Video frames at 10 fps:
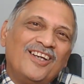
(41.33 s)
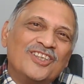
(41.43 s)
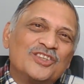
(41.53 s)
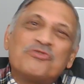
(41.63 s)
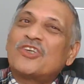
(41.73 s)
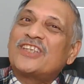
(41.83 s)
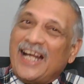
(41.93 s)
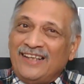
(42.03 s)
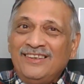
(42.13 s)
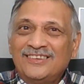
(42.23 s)
So for
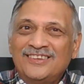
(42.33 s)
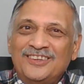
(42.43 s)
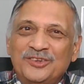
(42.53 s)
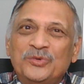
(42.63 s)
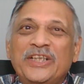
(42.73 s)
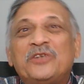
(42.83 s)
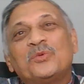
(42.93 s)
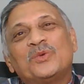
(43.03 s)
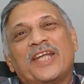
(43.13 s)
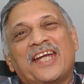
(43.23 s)
that you need
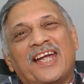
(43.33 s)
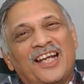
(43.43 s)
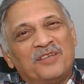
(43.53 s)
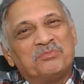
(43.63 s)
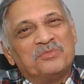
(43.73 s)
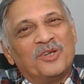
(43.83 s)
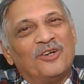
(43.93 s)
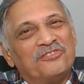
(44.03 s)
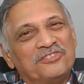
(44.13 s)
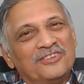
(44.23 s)
to take help
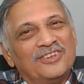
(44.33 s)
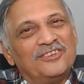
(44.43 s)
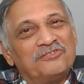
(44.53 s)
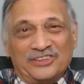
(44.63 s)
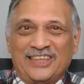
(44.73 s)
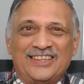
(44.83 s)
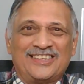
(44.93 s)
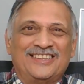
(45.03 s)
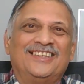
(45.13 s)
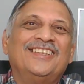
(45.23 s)
of
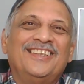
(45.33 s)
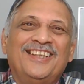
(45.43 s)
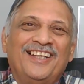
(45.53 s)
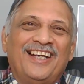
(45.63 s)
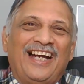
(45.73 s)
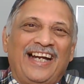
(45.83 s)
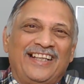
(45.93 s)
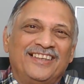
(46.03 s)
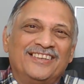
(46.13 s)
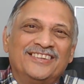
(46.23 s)
physics
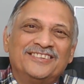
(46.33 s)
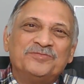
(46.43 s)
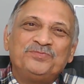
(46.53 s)
and